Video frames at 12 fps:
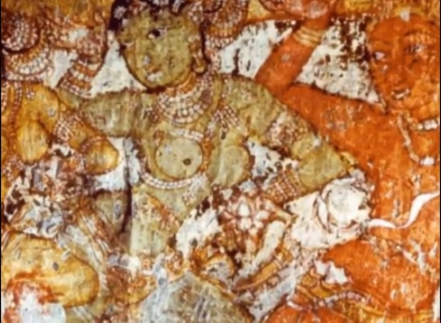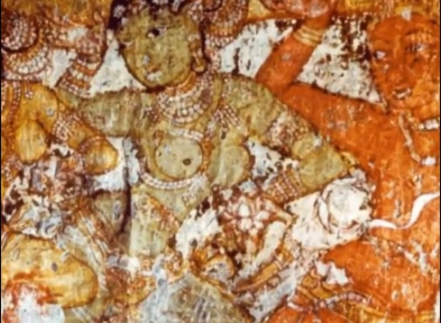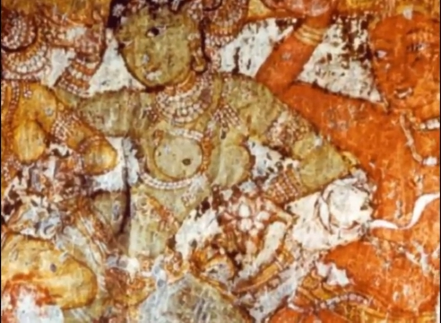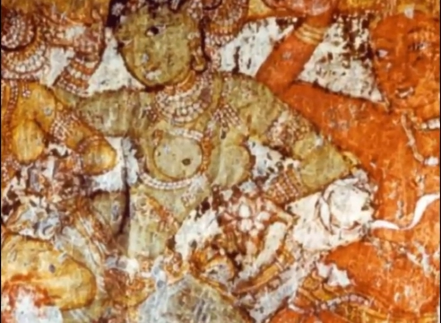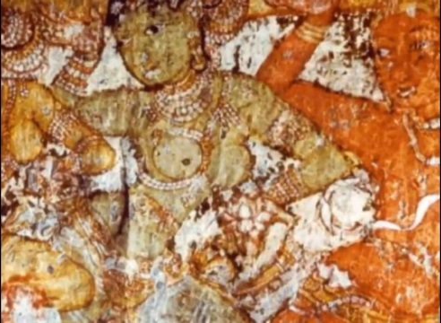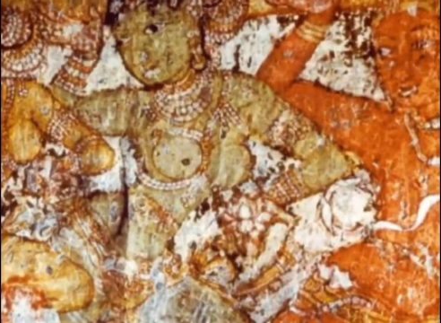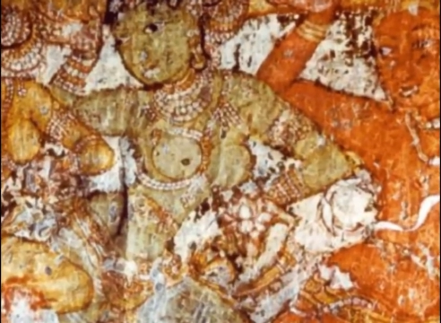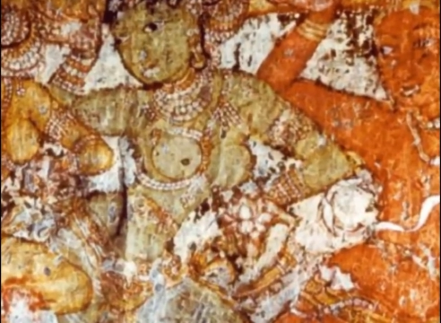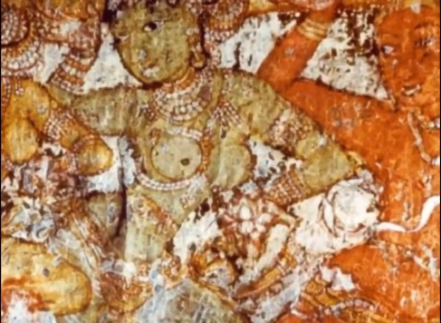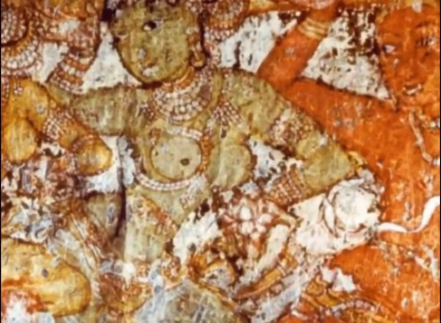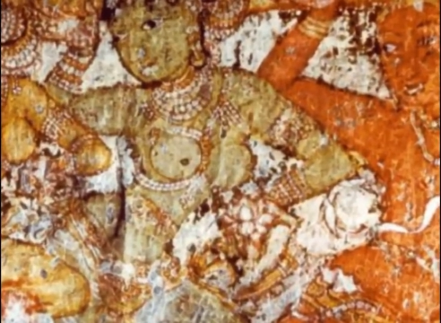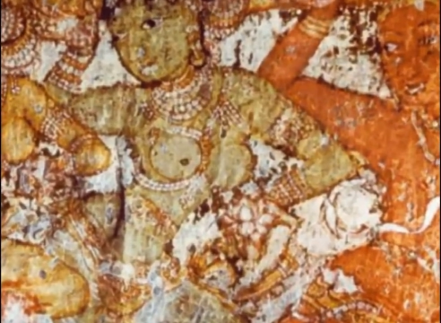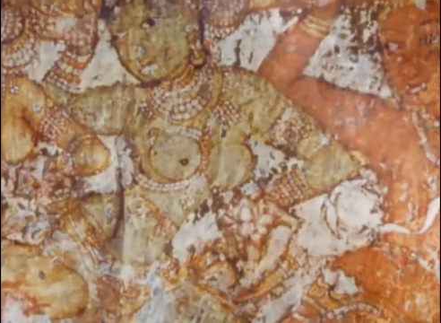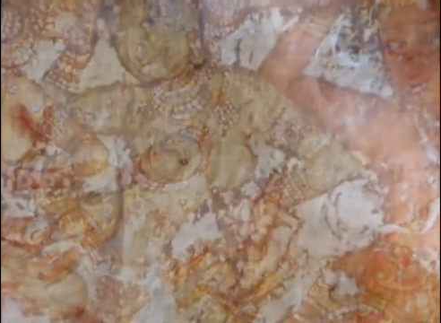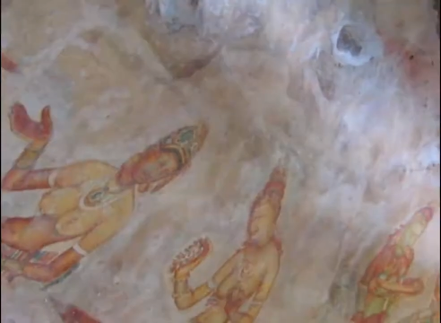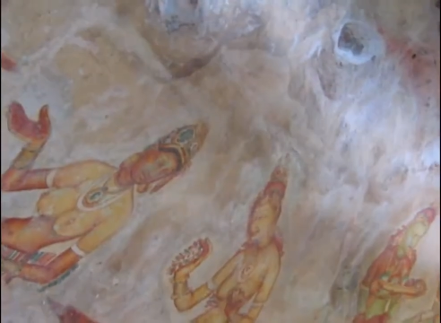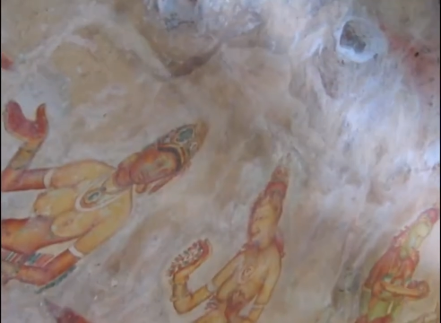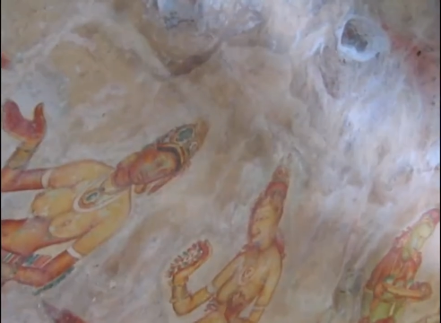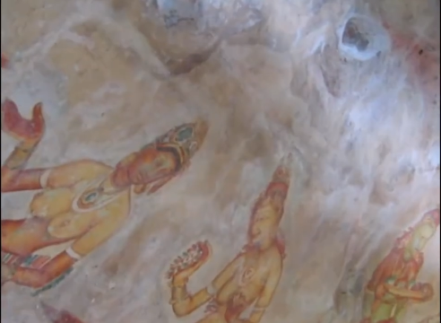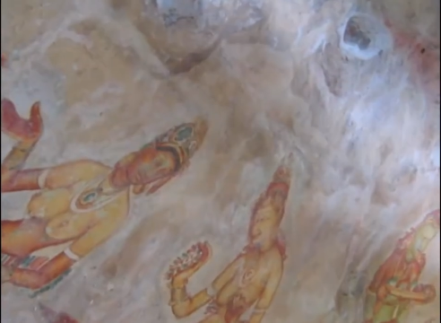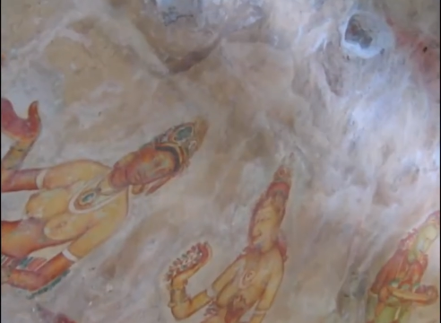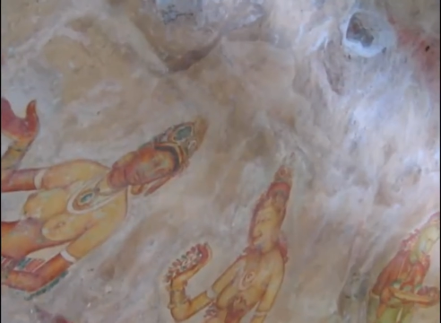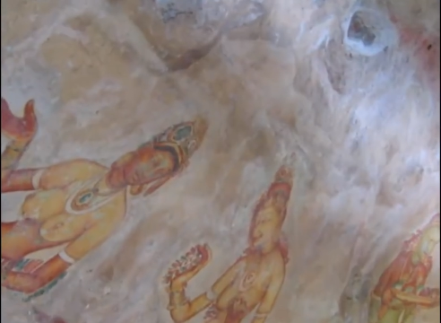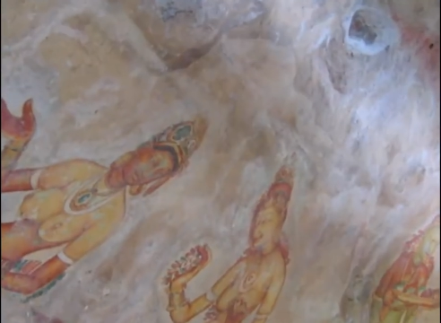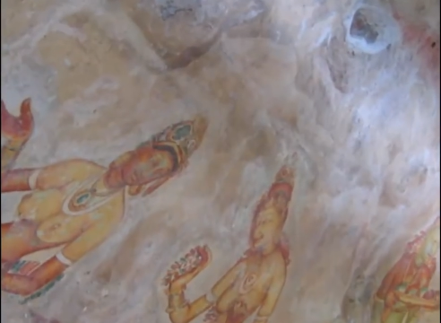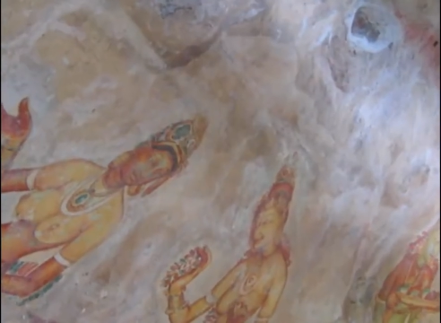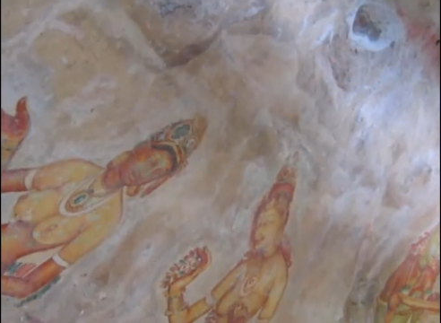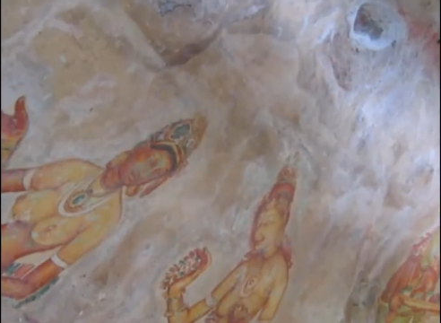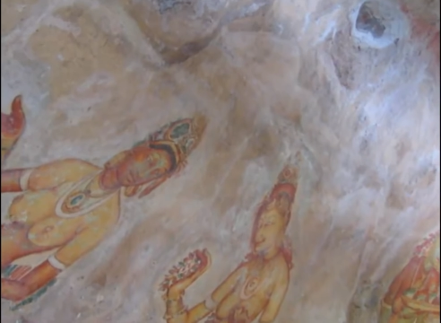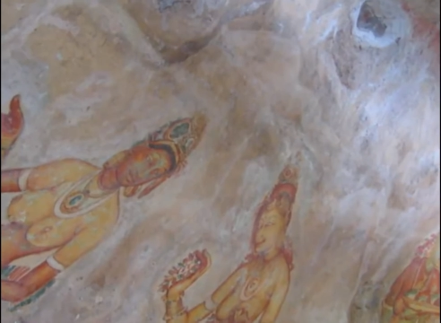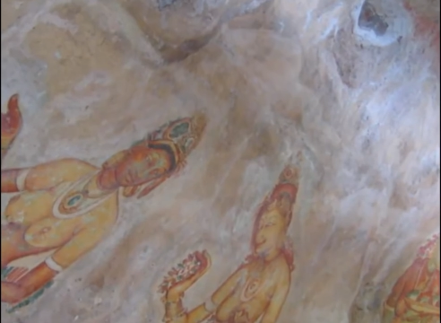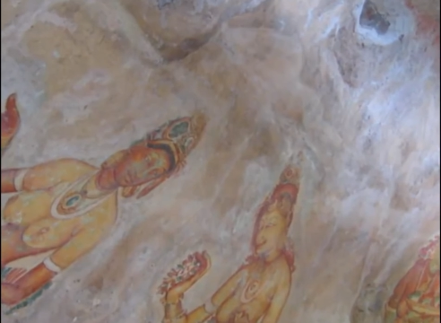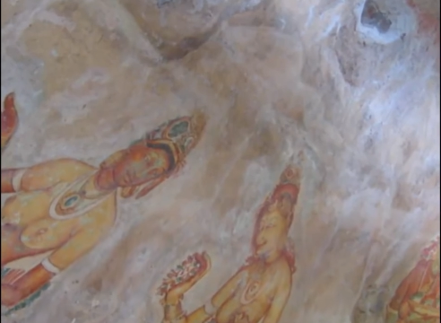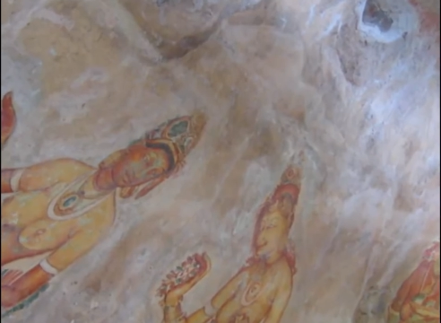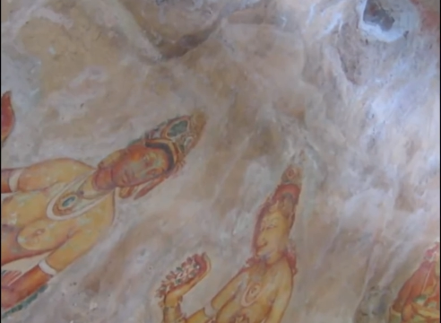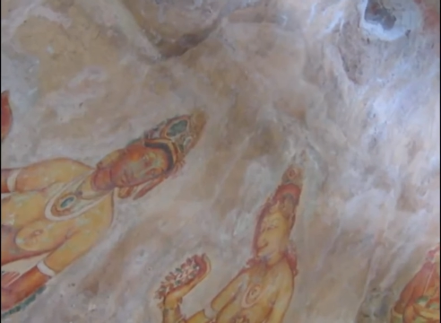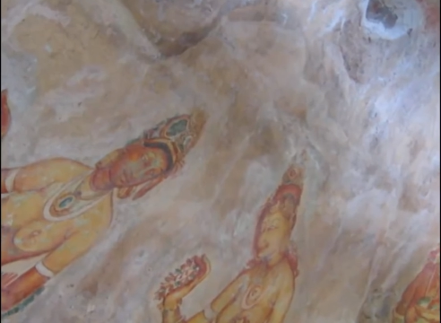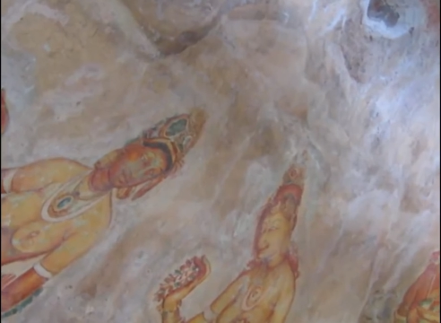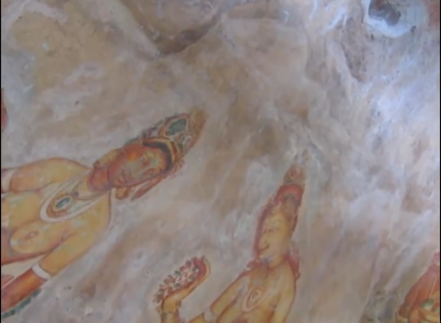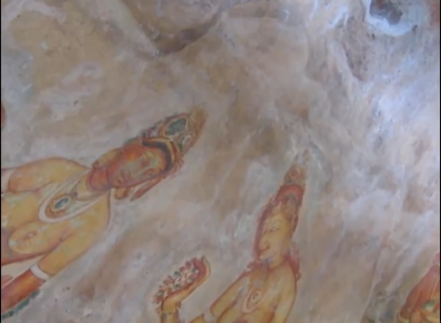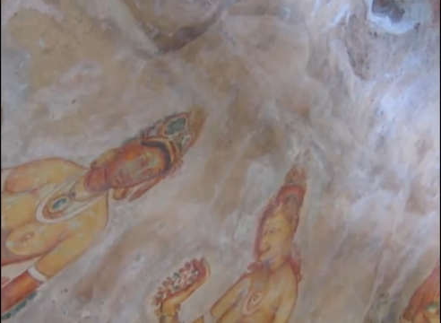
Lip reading: (no speaker visible)